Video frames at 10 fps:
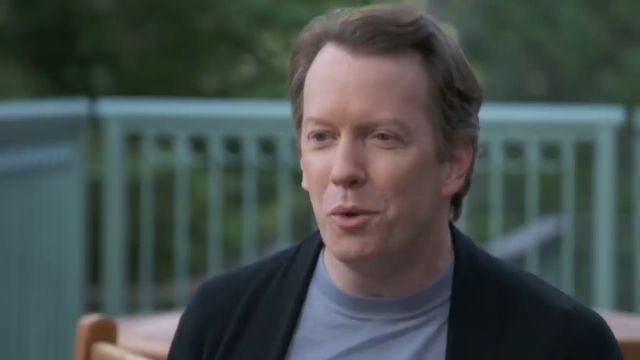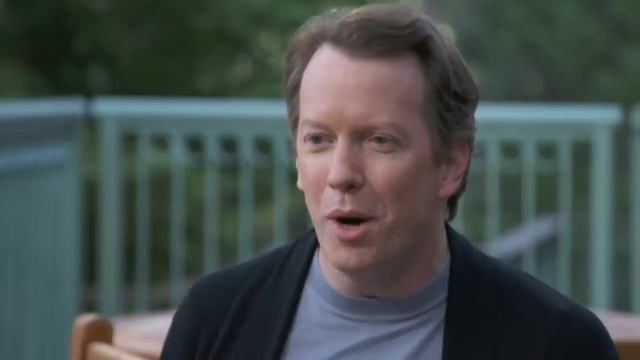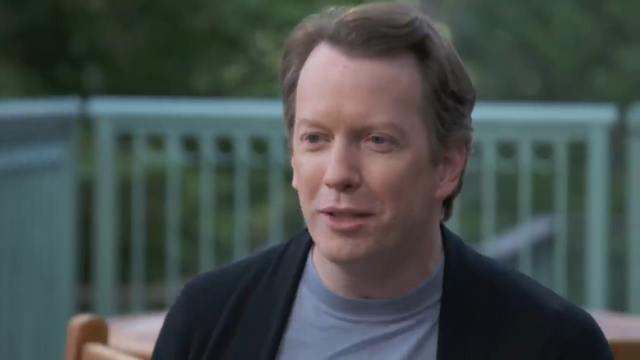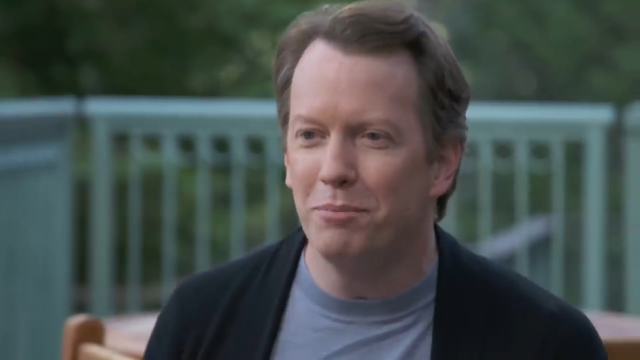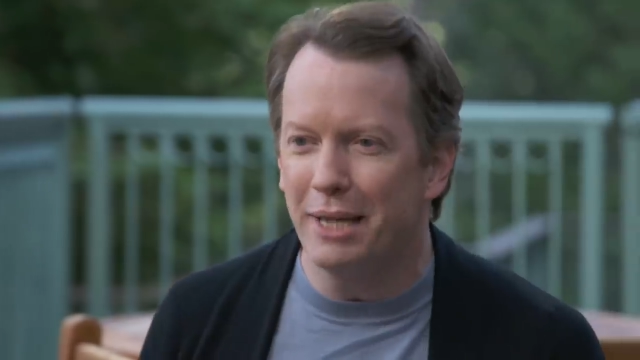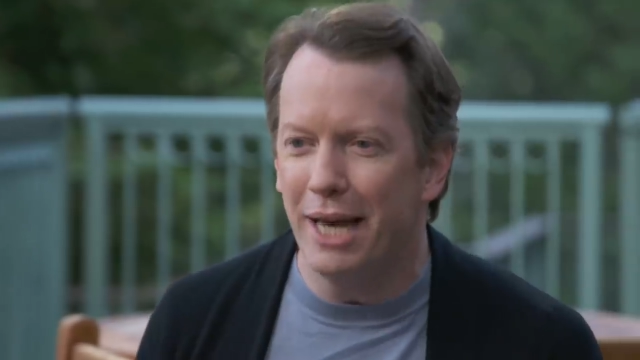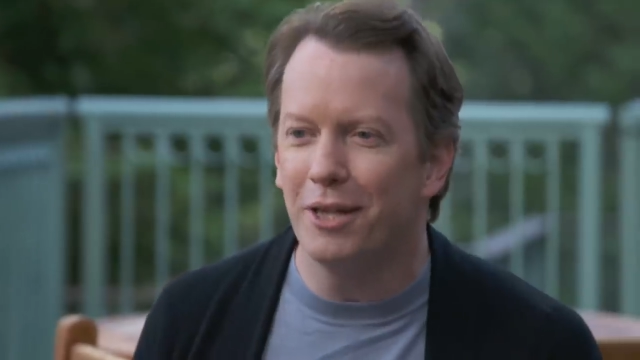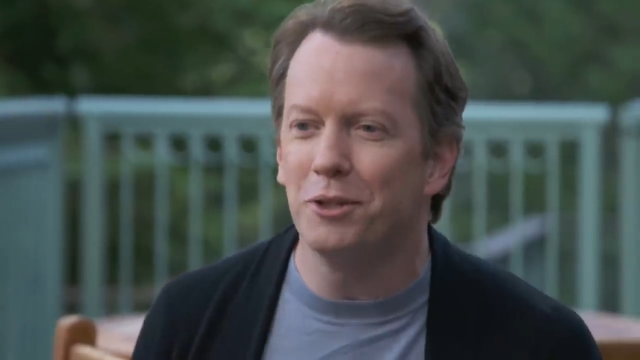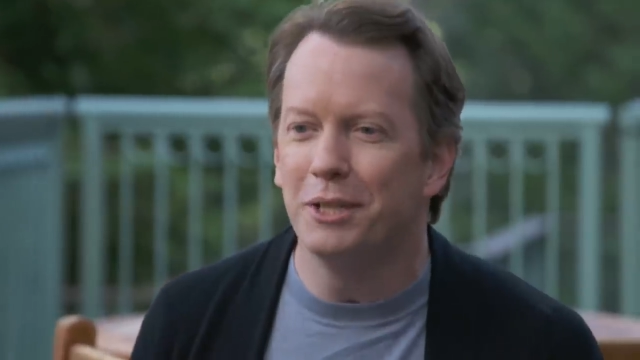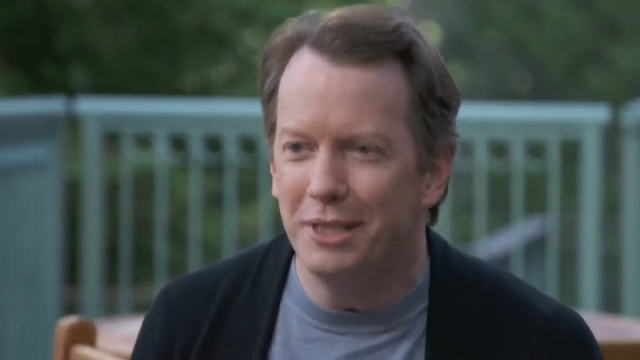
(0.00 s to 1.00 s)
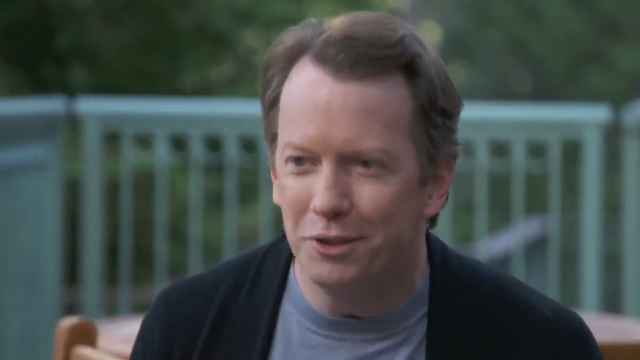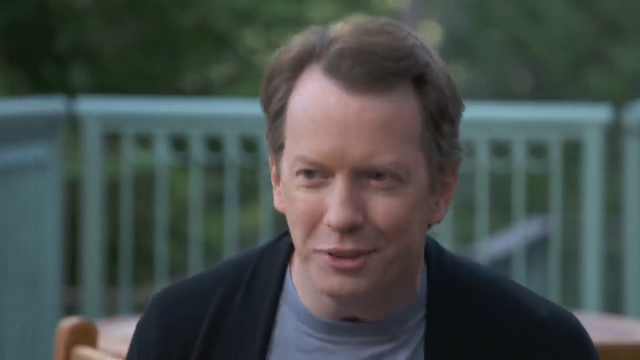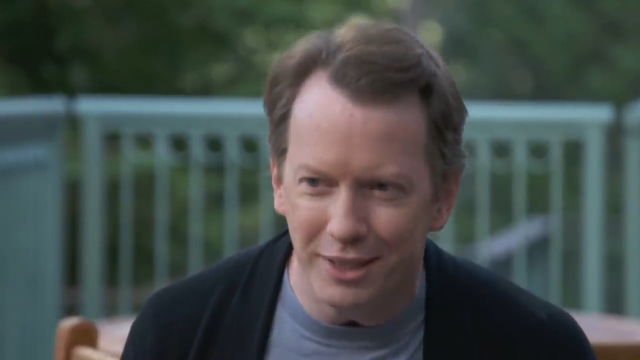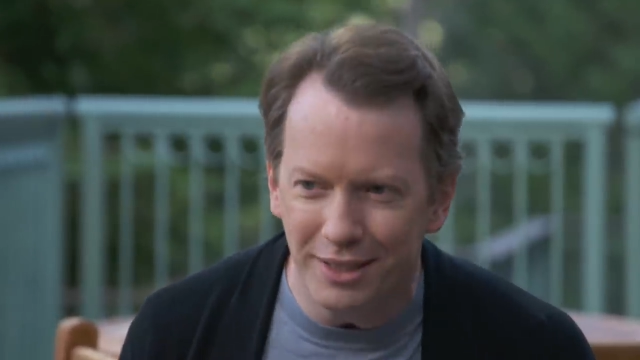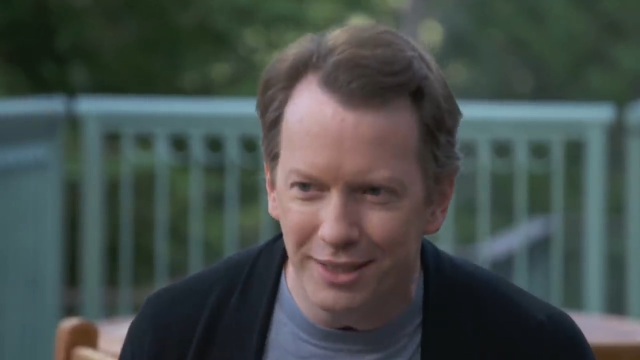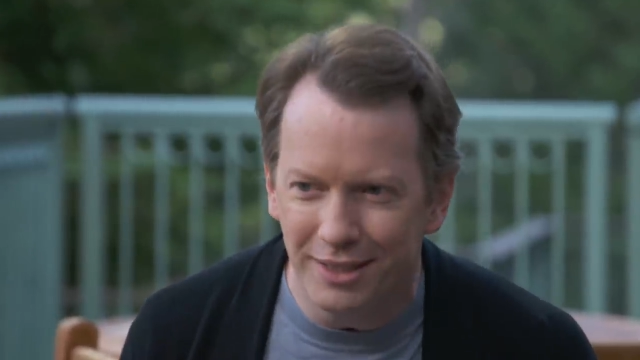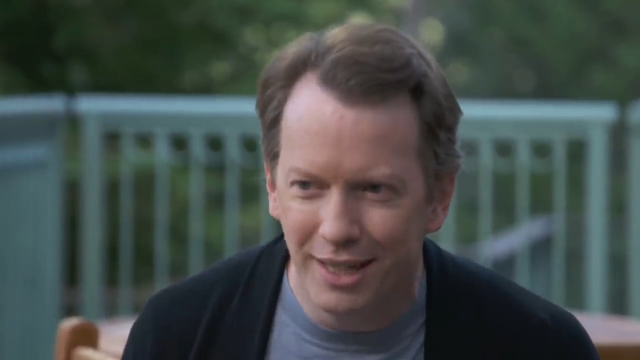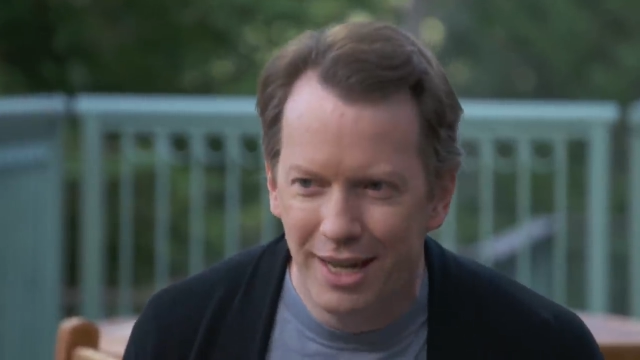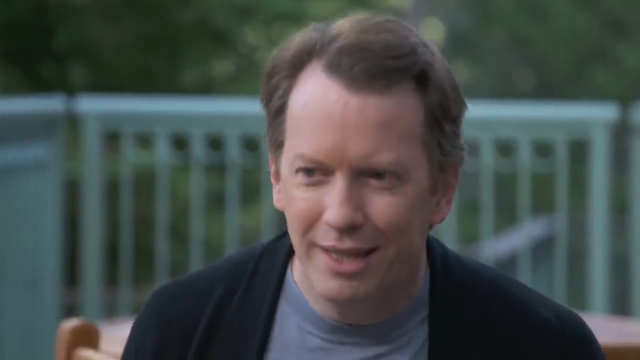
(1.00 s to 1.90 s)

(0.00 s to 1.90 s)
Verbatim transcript: quantum mechanical interest